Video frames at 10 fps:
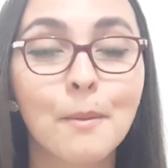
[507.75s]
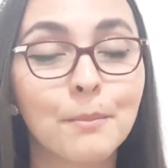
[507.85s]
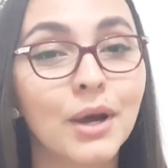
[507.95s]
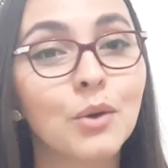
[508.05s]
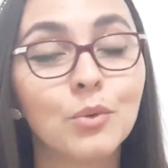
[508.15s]

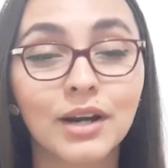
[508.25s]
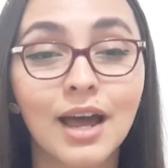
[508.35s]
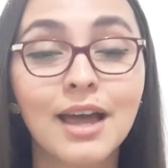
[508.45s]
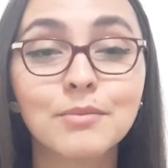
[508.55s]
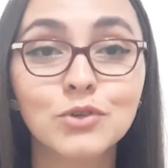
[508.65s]
But what
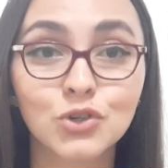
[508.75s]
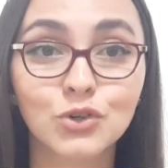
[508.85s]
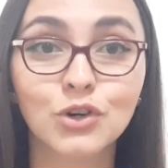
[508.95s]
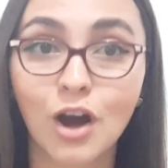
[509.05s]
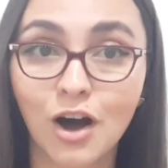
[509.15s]
I am
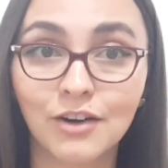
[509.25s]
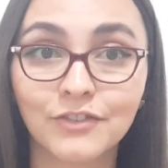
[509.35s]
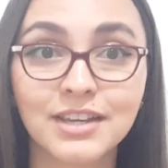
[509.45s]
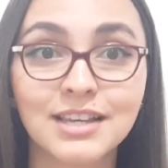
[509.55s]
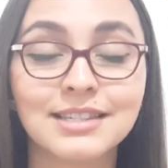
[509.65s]
sure of
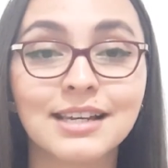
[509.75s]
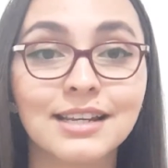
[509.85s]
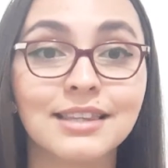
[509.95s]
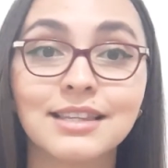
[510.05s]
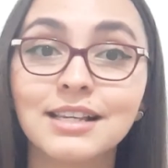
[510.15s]
is that
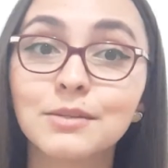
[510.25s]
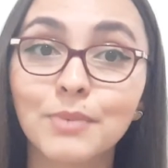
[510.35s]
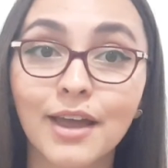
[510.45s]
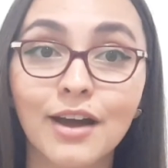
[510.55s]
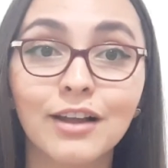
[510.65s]
in this
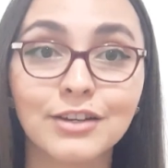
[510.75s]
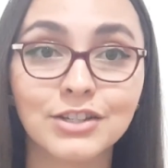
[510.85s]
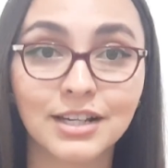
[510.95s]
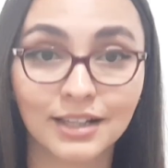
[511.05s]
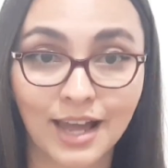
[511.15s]

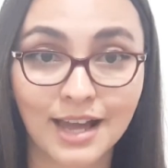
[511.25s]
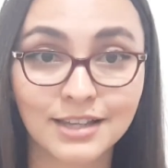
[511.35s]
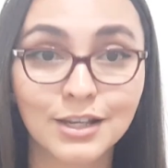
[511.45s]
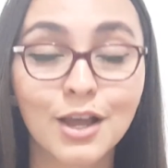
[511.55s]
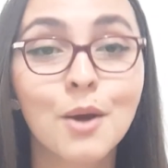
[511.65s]
biology class,